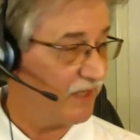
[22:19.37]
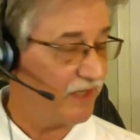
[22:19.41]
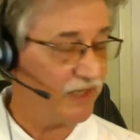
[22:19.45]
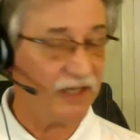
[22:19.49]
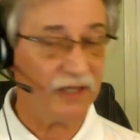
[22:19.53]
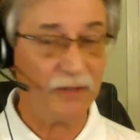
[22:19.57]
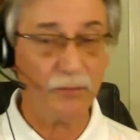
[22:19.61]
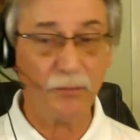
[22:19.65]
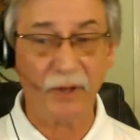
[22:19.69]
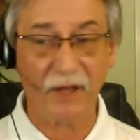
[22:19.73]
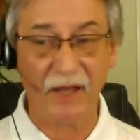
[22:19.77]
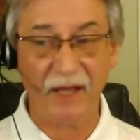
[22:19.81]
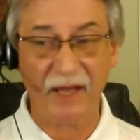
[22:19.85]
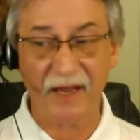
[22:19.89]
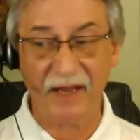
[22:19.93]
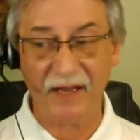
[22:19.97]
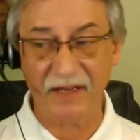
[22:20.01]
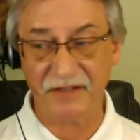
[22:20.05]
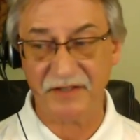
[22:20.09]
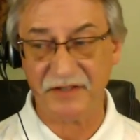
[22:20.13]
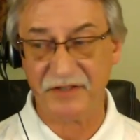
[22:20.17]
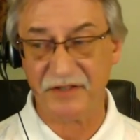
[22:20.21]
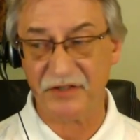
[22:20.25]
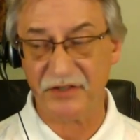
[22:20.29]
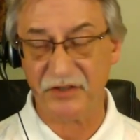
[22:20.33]

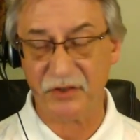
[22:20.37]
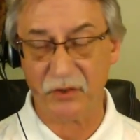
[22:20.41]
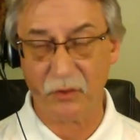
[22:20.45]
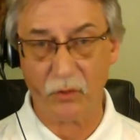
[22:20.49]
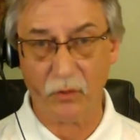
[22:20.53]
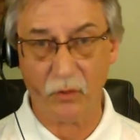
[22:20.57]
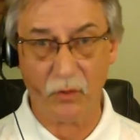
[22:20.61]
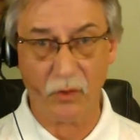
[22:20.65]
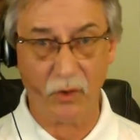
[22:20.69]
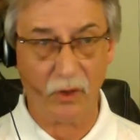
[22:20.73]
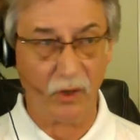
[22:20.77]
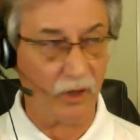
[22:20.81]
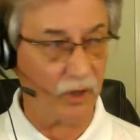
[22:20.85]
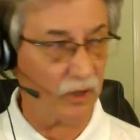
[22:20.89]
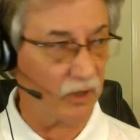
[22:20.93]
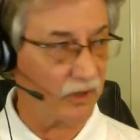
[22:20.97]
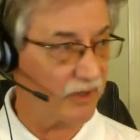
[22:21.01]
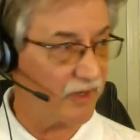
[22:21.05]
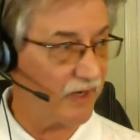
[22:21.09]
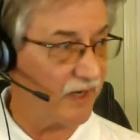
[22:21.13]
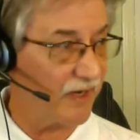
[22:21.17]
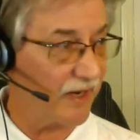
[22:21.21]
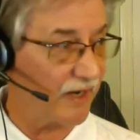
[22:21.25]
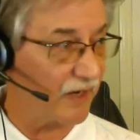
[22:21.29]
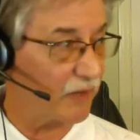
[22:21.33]
e-blasts or
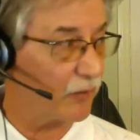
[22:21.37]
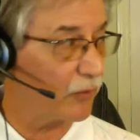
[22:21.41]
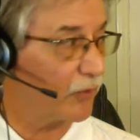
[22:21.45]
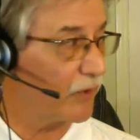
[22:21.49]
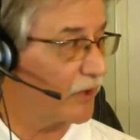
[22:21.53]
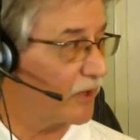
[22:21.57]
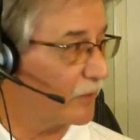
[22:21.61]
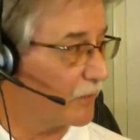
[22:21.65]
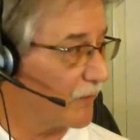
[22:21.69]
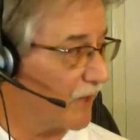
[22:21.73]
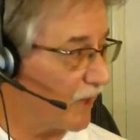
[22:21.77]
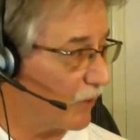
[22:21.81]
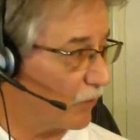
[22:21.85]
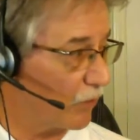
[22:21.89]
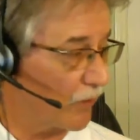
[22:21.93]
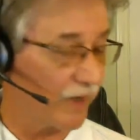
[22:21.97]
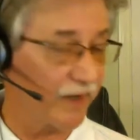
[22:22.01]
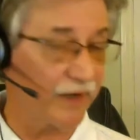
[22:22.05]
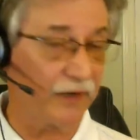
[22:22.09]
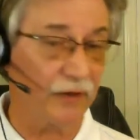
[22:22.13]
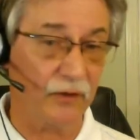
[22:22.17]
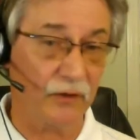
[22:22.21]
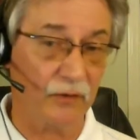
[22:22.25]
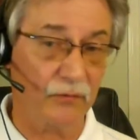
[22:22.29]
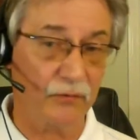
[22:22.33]
connect with them on a
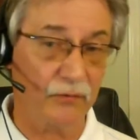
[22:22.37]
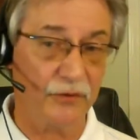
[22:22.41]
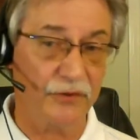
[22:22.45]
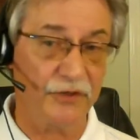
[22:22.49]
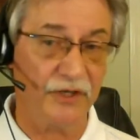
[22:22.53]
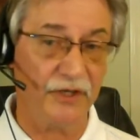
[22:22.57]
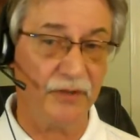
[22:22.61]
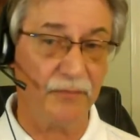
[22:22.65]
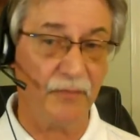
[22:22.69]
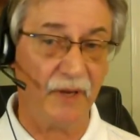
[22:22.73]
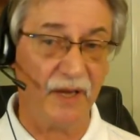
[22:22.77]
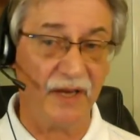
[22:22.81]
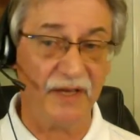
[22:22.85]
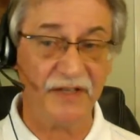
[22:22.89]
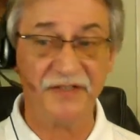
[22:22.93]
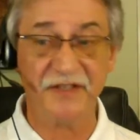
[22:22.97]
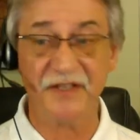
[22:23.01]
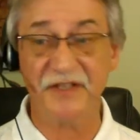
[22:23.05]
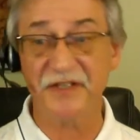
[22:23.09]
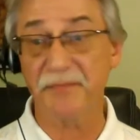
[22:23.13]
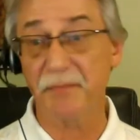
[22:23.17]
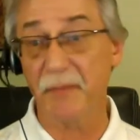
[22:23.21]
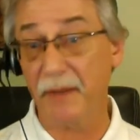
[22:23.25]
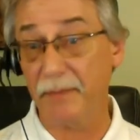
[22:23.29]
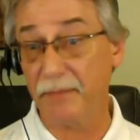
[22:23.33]
regular routine
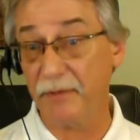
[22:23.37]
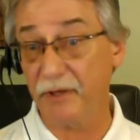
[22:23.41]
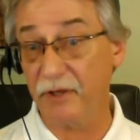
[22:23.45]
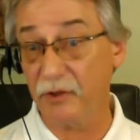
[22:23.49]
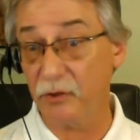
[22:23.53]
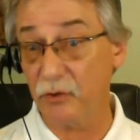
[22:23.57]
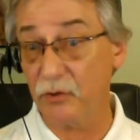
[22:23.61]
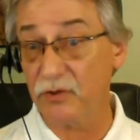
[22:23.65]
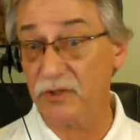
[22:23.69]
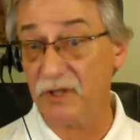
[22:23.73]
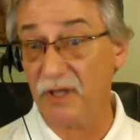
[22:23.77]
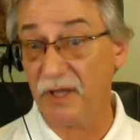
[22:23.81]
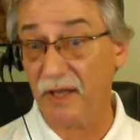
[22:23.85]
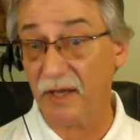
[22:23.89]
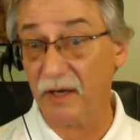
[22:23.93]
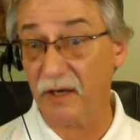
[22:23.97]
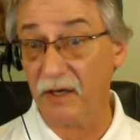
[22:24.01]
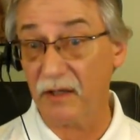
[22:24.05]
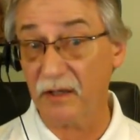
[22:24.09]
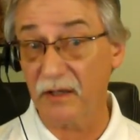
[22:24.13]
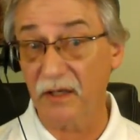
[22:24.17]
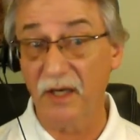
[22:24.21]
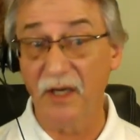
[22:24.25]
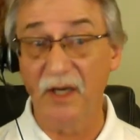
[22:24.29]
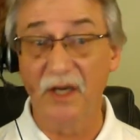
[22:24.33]
basis, maybe a
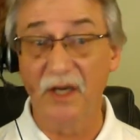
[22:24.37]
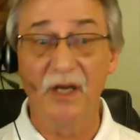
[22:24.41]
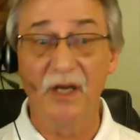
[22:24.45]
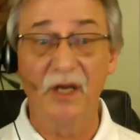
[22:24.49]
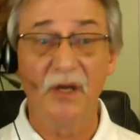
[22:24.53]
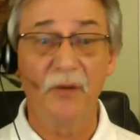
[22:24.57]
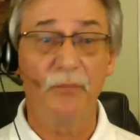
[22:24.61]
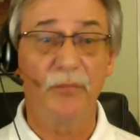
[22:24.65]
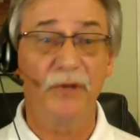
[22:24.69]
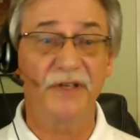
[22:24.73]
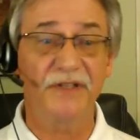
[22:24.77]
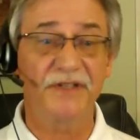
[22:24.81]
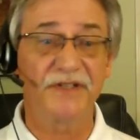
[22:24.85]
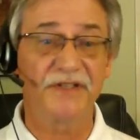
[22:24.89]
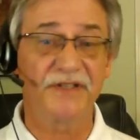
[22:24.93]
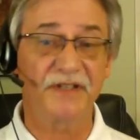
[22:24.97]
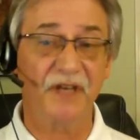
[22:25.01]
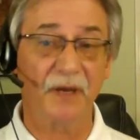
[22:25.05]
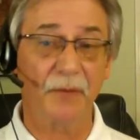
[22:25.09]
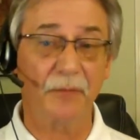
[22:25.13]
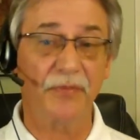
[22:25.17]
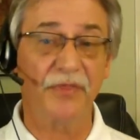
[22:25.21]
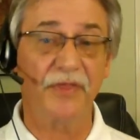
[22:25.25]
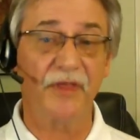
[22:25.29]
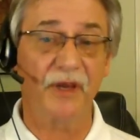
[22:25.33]
newsletter, but
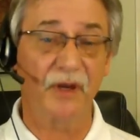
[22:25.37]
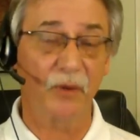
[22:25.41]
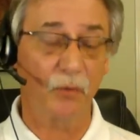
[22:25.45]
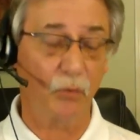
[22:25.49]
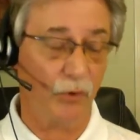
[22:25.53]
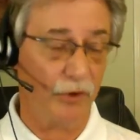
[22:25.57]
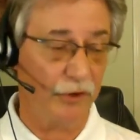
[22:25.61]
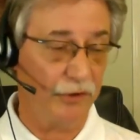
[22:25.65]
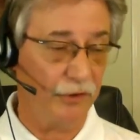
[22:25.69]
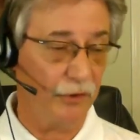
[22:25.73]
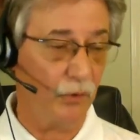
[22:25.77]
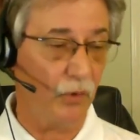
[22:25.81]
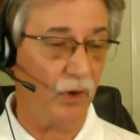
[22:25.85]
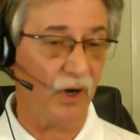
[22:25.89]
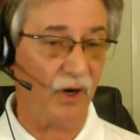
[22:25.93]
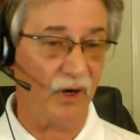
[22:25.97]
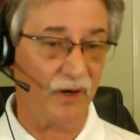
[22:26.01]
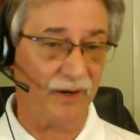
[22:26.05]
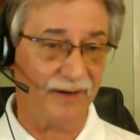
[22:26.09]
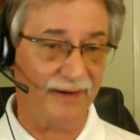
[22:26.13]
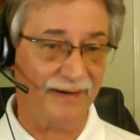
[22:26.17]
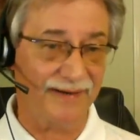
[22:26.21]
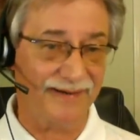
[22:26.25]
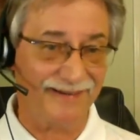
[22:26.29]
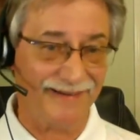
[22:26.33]
something where you are
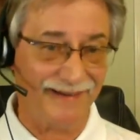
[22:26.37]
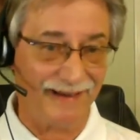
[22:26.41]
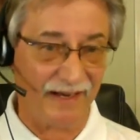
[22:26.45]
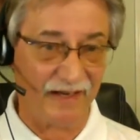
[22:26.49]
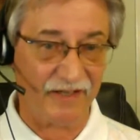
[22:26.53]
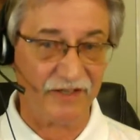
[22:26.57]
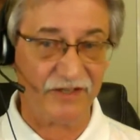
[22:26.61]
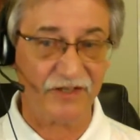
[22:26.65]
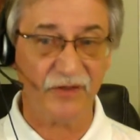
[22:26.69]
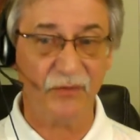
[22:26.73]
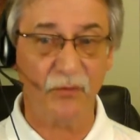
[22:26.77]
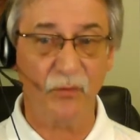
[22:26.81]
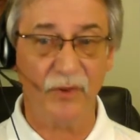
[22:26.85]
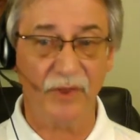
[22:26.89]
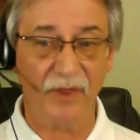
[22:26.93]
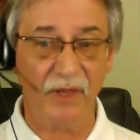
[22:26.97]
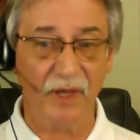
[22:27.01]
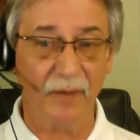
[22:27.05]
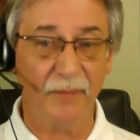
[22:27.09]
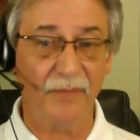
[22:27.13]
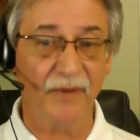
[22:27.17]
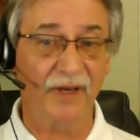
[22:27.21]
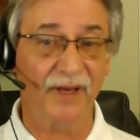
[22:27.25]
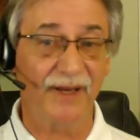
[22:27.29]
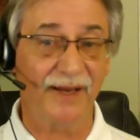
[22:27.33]
in connection with
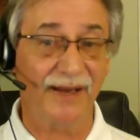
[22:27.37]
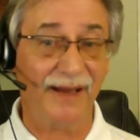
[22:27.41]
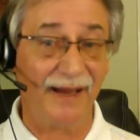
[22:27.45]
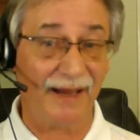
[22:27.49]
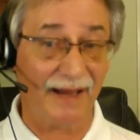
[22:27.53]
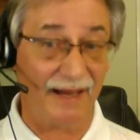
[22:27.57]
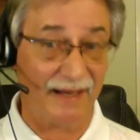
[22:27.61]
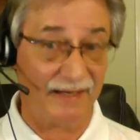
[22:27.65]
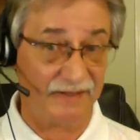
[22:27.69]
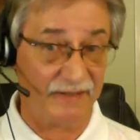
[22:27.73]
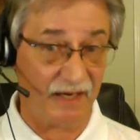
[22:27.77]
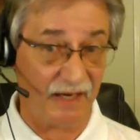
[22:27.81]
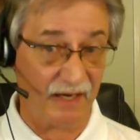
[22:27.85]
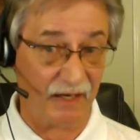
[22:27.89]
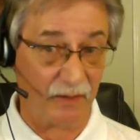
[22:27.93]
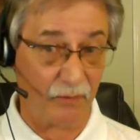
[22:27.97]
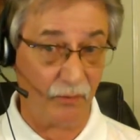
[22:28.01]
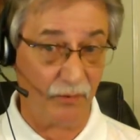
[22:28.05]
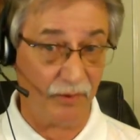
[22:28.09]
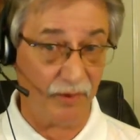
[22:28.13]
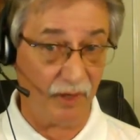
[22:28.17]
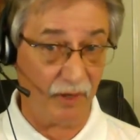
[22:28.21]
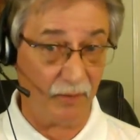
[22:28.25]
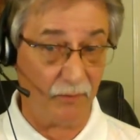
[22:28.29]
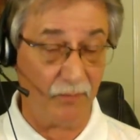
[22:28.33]
them and in contact
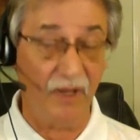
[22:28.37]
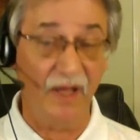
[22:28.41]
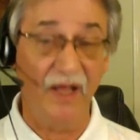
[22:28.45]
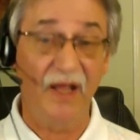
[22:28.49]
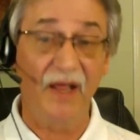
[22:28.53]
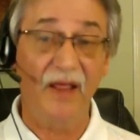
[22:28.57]
with them.